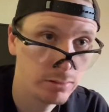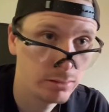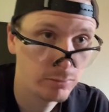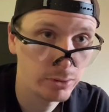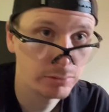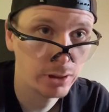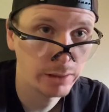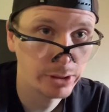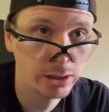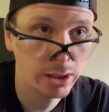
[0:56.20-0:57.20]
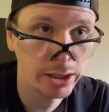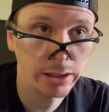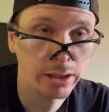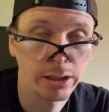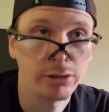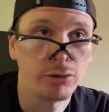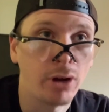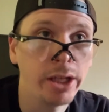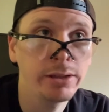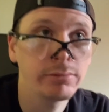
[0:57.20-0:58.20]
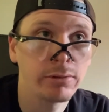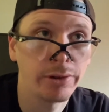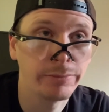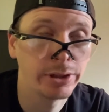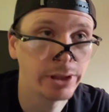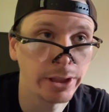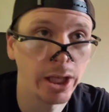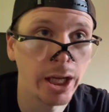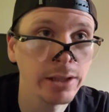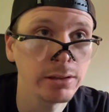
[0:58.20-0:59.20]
Well, I mean, I could try something like that.